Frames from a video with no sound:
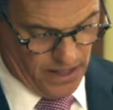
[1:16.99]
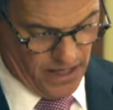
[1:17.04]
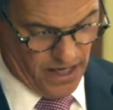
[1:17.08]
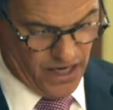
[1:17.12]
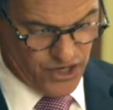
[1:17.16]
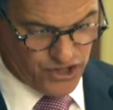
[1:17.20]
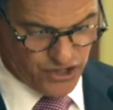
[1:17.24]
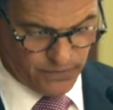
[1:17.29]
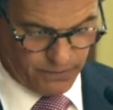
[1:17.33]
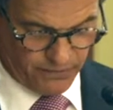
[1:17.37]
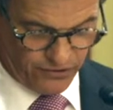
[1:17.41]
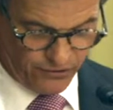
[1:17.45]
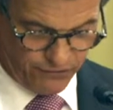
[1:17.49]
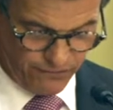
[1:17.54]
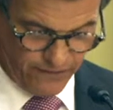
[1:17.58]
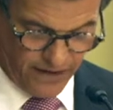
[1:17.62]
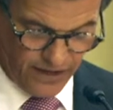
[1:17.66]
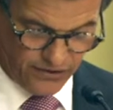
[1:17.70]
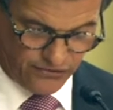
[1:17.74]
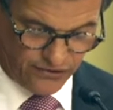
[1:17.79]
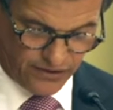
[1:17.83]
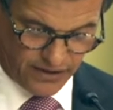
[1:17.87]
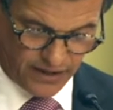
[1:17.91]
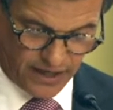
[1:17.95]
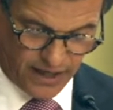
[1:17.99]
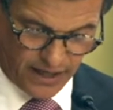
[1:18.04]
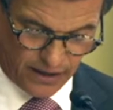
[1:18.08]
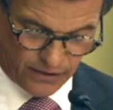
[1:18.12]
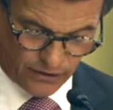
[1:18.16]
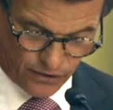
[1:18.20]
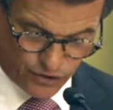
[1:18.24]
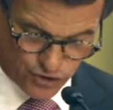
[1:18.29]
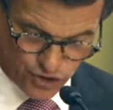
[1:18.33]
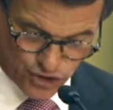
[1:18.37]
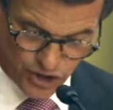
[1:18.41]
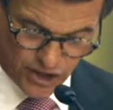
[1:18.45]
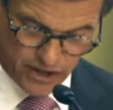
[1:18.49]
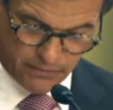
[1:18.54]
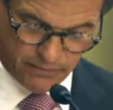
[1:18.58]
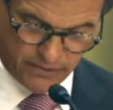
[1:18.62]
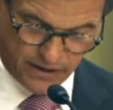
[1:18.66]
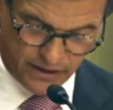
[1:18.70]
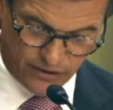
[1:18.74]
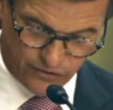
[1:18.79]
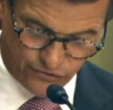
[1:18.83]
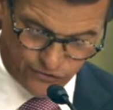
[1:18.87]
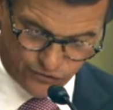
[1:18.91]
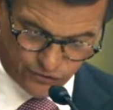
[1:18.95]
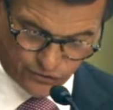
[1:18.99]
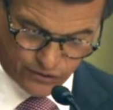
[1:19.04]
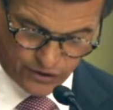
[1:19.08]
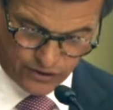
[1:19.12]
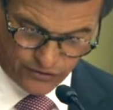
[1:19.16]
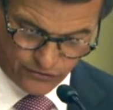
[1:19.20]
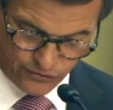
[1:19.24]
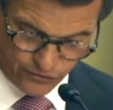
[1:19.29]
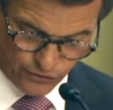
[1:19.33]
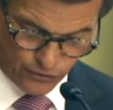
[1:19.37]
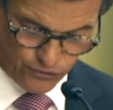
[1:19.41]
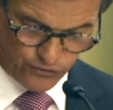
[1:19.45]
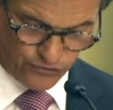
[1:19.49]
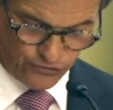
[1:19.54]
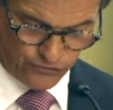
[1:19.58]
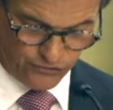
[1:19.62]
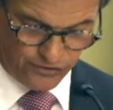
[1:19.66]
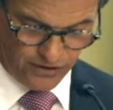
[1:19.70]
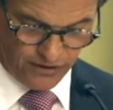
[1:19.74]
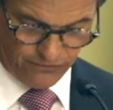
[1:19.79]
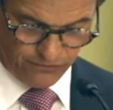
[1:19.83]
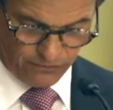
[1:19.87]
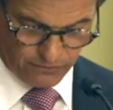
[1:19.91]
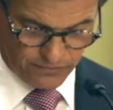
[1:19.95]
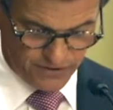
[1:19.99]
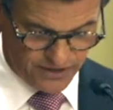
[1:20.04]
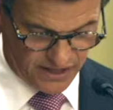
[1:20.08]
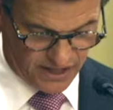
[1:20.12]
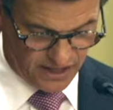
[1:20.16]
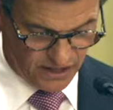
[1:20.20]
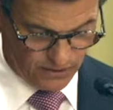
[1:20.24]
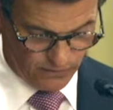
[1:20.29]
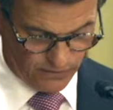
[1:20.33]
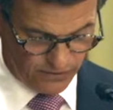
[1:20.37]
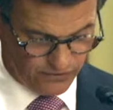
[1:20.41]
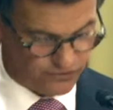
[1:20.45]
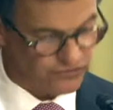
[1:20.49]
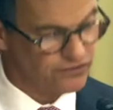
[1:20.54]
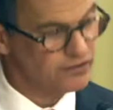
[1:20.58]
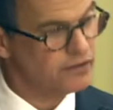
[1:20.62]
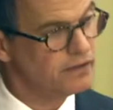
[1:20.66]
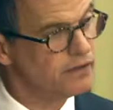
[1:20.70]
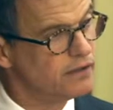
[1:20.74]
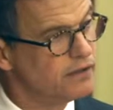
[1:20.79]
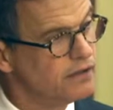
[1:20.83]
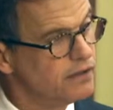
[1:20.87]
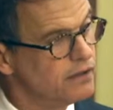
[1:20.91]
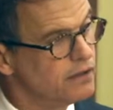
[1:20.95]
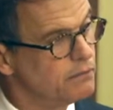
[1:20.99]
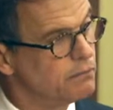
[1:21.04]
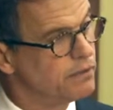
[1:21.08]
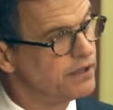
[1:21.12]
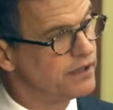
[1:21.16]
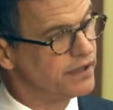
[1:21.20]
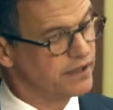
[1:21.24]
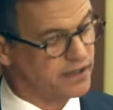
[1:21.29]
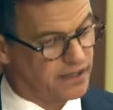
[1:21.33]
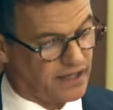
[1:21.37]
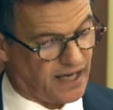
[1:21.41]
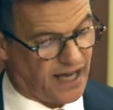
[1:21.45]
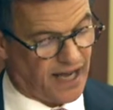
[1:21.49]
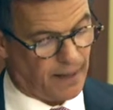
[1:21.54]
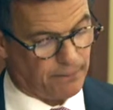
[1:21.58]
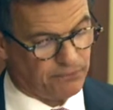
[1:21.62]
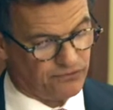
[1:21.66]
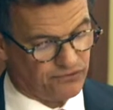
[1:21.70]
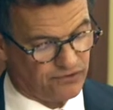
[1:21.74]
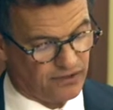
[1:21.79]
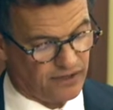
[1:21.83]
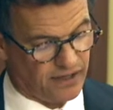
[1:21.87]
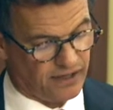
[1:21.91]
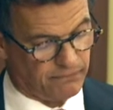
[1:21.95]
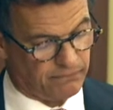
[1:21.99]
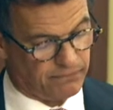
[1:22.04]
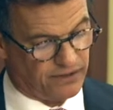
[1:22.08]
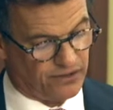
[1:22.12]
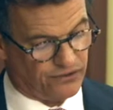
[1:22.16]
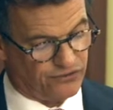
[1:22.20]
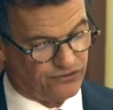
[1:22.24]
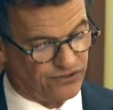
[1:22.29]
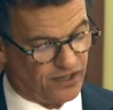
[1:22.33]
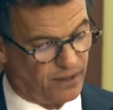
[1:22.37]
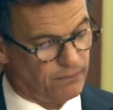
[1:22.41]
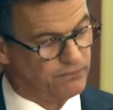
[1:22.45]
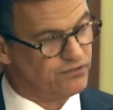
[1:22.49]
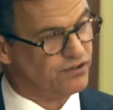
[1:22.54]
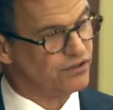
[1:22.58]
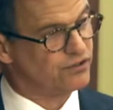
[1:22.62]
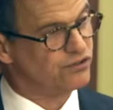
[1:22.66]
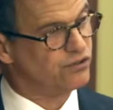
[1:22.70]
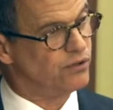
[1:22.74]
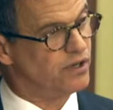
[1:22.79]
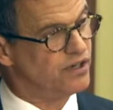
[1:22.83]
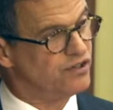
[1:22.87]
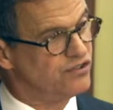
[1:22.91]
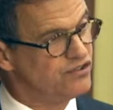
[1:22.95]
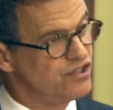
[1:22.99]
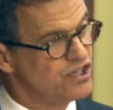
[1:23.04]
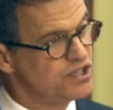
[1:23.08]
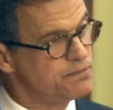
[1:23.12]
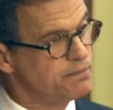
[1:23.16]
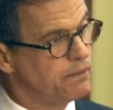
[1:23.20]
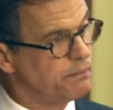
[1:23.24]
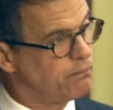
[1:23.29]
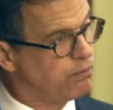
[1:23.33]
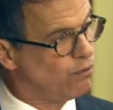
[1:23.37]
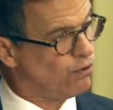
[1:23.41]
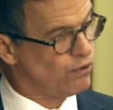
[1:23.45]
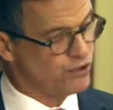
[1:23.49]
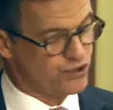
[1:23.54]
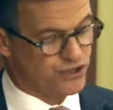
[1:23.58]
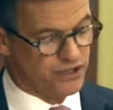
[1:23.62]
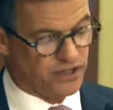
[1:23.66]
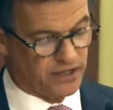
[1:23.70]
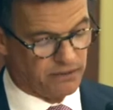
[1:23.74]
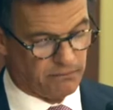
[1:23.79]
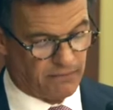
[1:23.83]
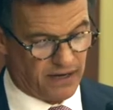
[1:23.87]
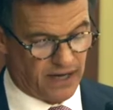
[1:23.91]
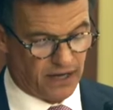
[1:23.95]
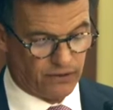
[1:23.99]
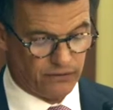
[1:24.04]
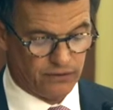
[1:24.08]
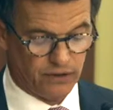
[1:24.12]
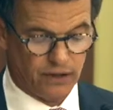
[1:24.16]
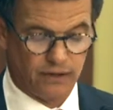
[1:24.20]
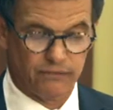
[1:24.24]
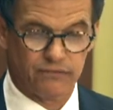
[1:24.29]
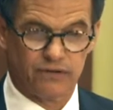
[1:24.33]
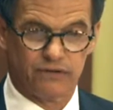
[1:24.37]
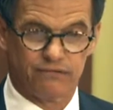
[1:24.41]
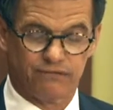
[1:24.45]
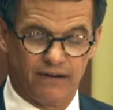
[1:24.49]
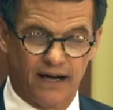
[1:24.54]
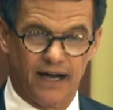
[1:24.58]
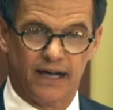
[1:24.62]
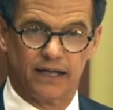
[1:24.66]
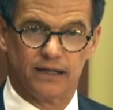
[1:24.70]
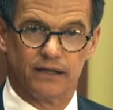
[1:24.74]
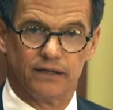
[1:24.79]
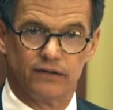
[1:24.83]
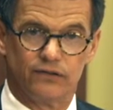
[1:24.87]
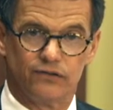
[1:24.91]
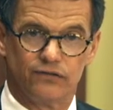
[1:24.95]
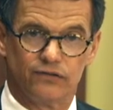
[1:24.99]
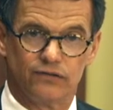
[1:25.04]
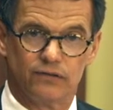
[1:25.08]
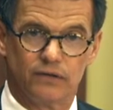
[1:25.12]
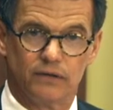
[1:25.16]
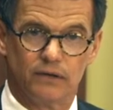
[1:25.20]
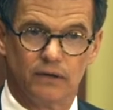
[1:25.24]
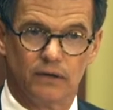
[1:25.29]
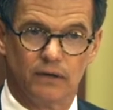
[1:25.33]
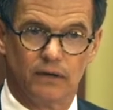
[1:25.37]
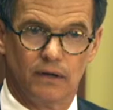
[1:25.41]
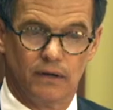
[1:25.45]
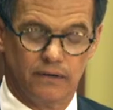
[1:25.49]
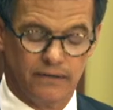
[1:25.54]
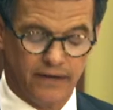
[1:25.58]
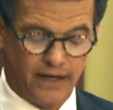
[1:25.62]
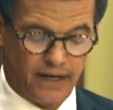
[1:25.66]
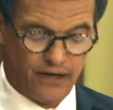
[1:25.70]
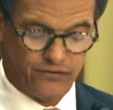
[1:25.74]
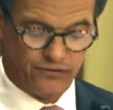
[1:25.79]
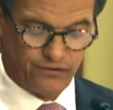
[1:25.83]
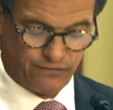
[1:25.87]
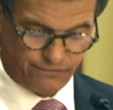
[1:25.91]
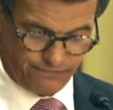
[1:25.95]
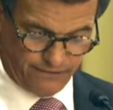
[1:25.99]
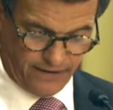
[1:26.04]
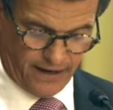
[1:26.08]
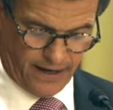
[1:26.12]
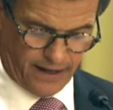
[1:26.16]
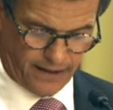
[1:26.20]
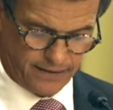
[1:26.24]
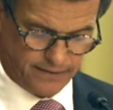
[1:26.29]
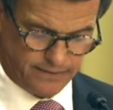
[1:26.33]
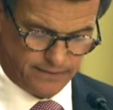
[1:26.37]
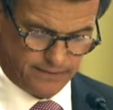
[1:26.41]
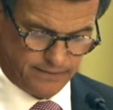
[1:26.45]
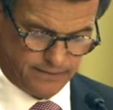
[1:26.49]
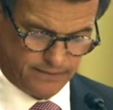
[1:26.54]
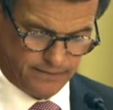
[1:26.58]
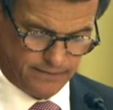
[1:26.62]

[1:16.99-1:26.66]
Egypt is facing a legitimate insurgency from terrorists, but the Copts have been subject to a disproportionate amount of the violence. That is a fact.